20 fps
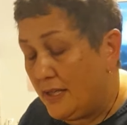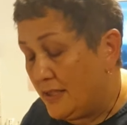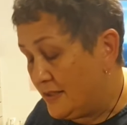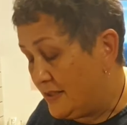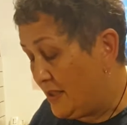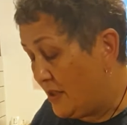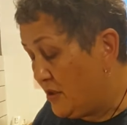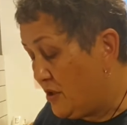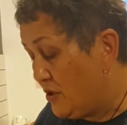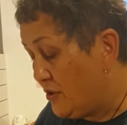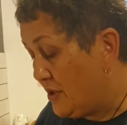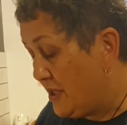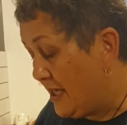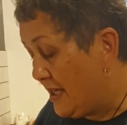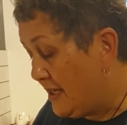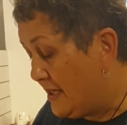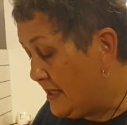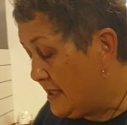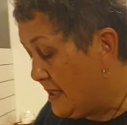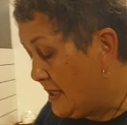So you
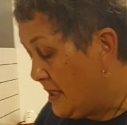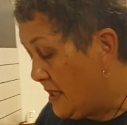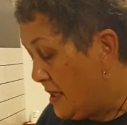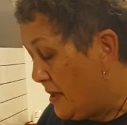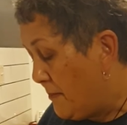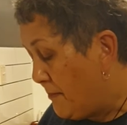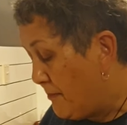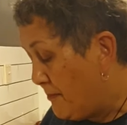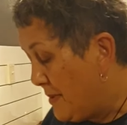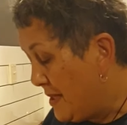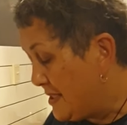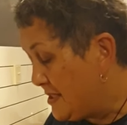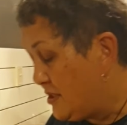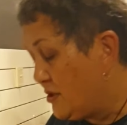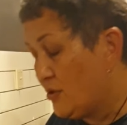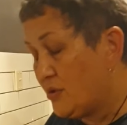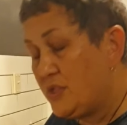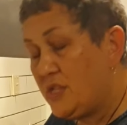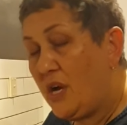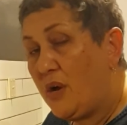can mix
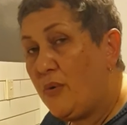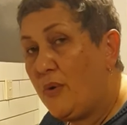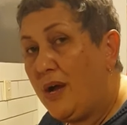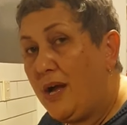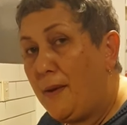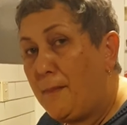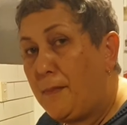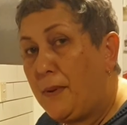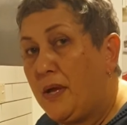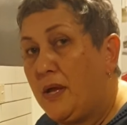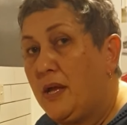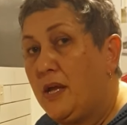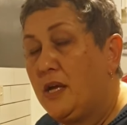your dough up,